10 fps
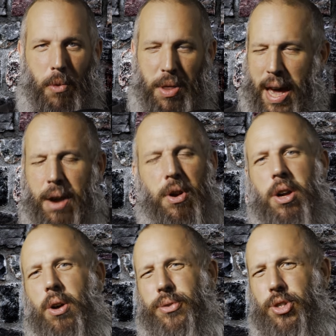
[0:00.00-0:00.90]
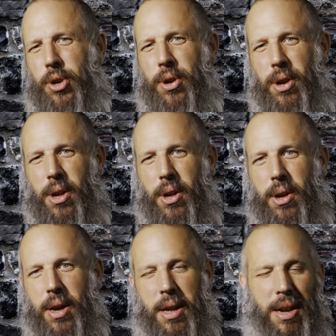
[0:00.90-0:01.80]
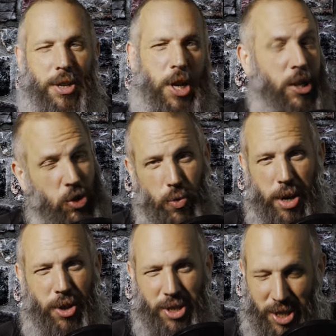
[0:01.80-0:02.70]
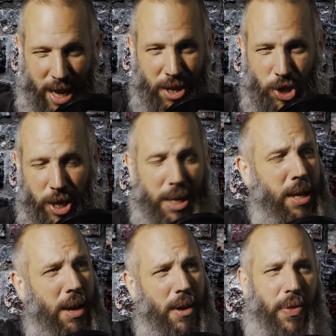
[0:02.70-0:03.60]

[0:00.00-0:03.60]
with agriculture and industrialization,